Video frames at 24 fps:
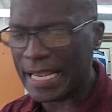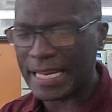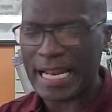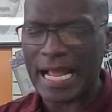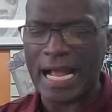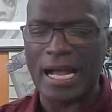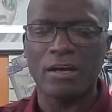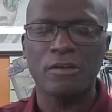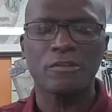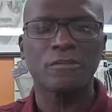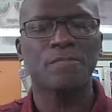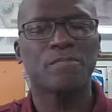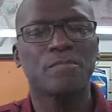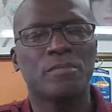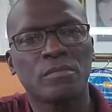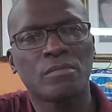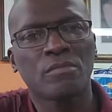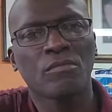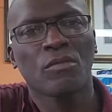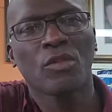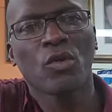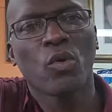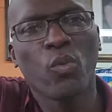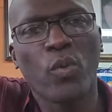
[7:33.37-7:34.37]
out
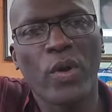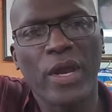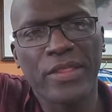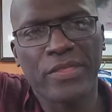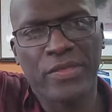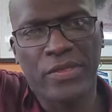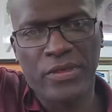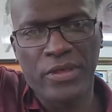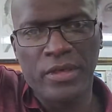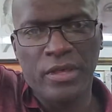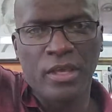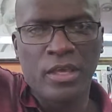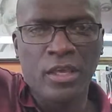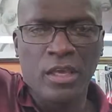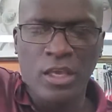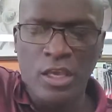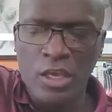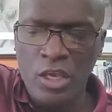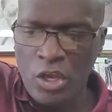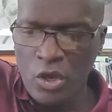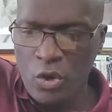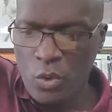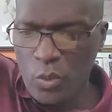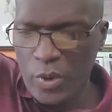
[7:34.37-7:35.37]
with
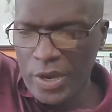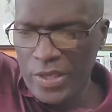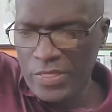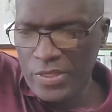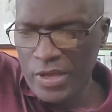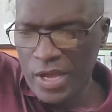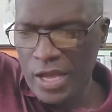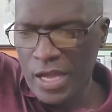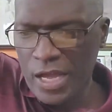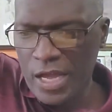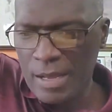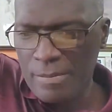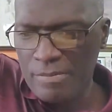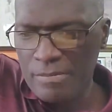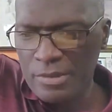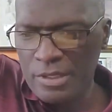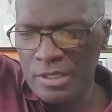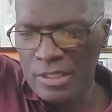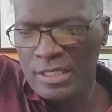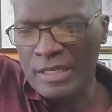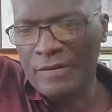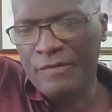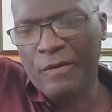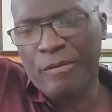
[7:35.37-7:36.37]

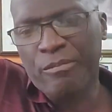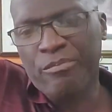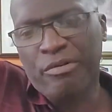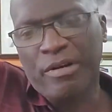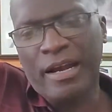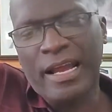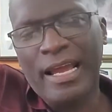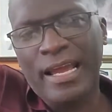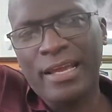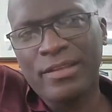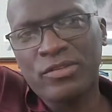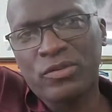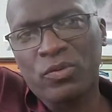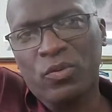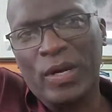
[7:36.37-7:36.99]
your different brands.